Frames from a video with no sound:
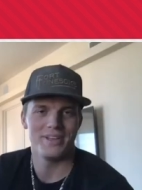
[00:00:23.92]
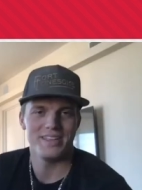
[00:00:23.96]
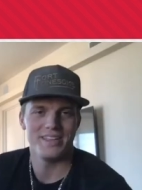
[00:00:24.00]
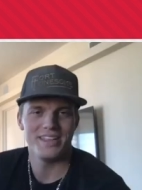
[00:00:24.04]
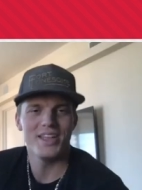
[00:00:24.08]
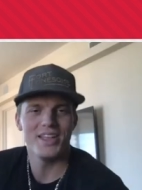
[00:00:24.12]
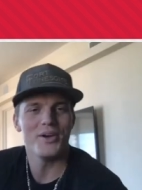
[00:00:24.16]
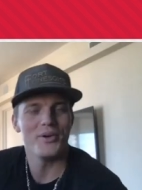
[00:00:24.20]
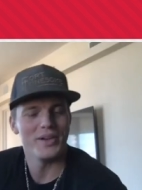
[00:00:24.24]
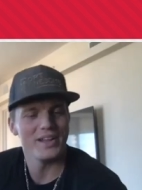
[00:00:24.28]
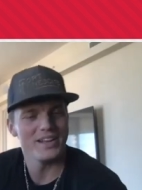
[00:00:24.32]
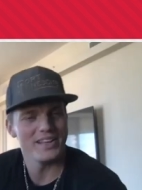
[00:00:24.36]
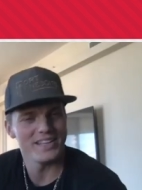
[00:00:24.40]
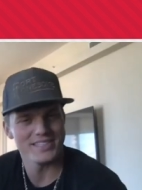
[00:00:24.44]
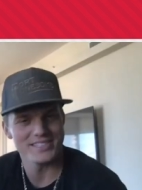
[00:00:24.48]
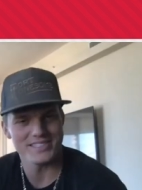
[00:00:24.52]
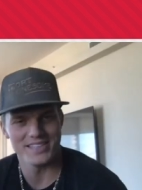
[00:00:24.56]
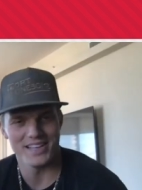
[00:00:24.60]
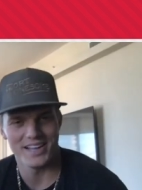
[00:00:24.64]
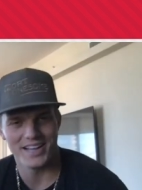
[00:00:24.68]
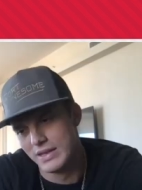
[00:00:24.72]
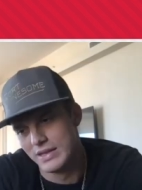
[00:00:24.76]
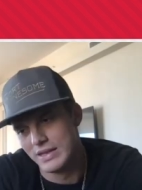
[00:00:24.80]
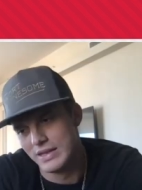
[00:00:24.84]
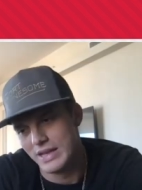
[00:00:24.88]
you know, it is
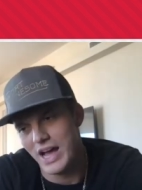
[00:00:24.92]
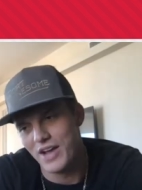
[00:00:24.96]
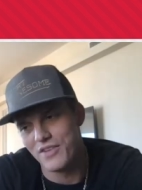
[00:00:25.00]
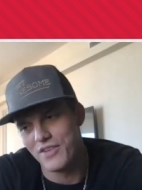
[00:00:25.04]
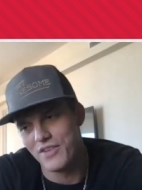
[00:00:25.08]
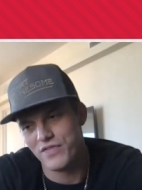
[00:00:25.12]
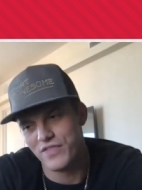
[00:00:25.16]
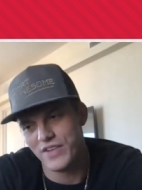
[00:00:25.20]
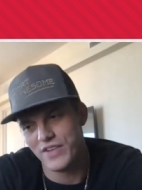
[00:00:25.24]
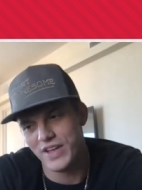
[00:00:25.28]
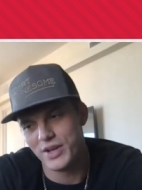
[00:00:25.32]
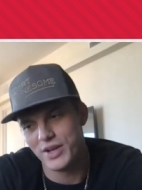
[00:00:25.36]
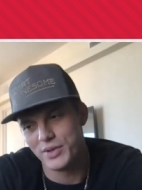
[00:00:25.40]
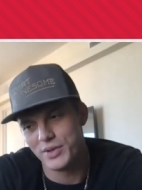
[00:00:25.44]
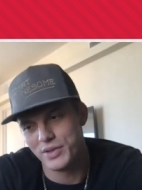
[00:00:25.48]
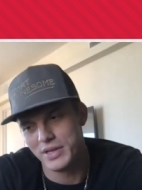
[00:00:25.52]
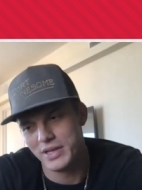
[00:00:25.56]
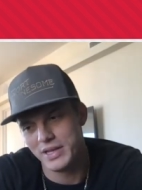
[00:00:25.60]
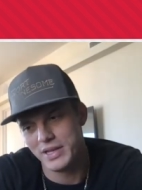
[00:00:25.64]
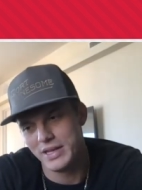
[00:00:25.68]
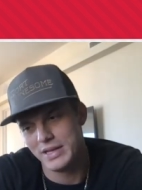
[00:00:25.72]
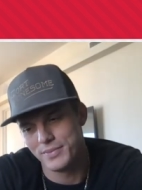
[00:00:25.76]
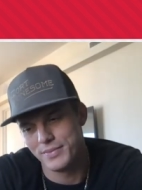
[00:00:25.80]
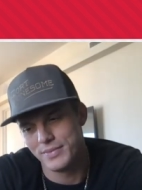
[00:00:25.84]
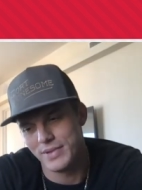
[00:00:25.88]
nice. I
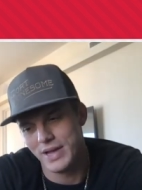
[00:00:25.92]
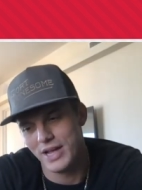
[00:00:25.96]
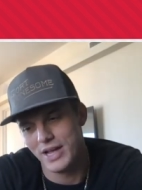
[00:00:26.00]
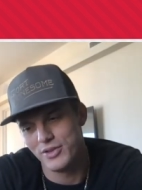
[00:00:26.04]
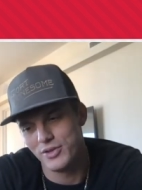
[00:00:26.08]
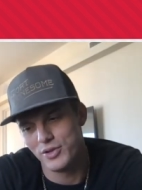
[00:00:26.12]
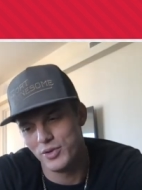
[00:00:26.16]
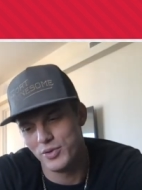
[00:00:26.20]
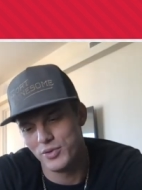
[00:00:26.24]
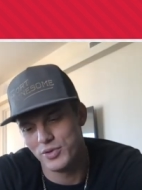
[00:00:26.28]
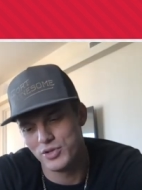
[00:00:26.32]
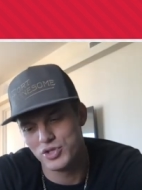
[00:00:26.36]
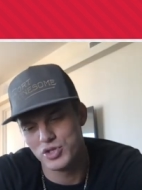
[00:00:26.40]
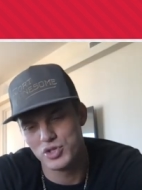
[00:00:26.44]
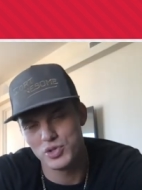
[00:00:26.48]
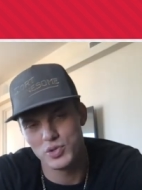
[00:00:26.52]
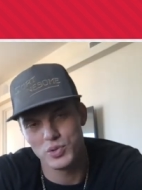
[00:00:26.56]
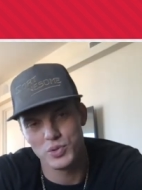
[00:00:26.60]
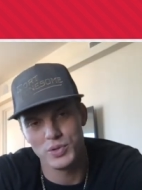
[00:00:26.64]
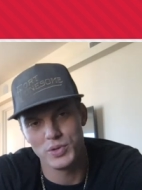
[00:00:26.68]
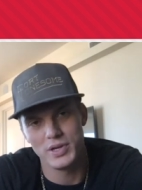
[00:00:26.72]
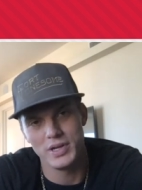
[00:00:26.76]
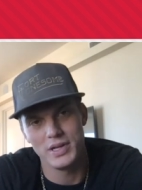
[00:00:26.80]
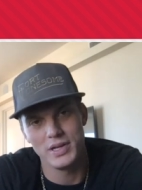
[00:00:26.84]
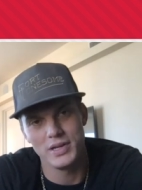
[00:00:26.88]
found that I do
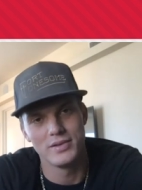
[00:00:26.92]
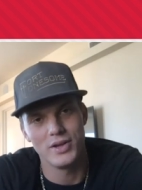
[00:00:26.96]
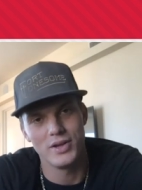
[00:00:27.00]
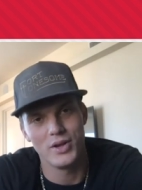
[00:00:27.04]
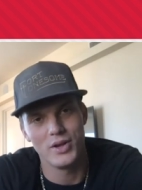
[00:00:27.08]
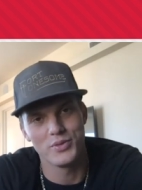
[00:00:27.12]
enjoy